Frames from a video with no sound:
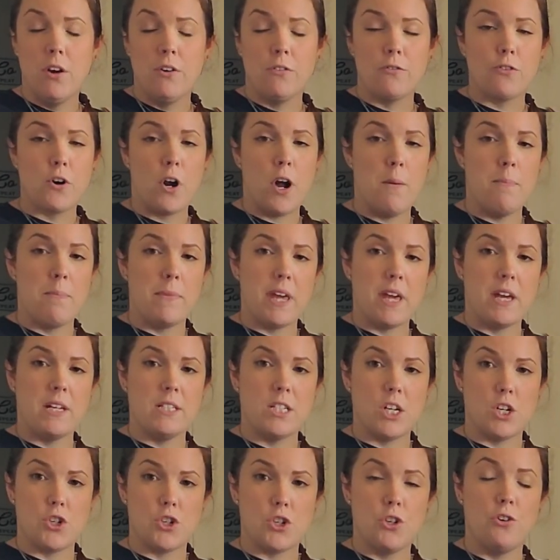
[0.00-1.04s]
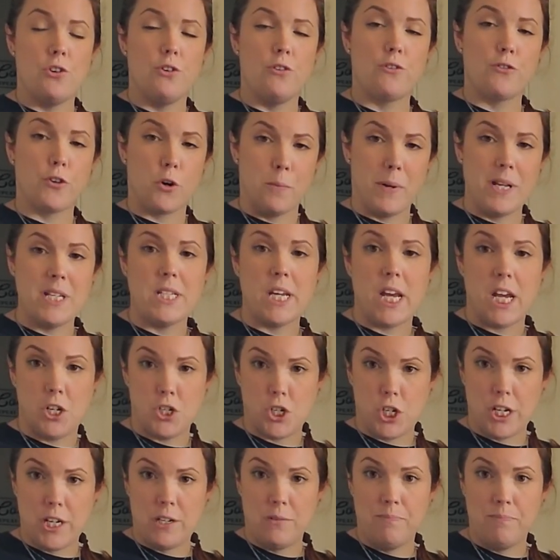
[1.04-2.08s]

from the additional fermentation.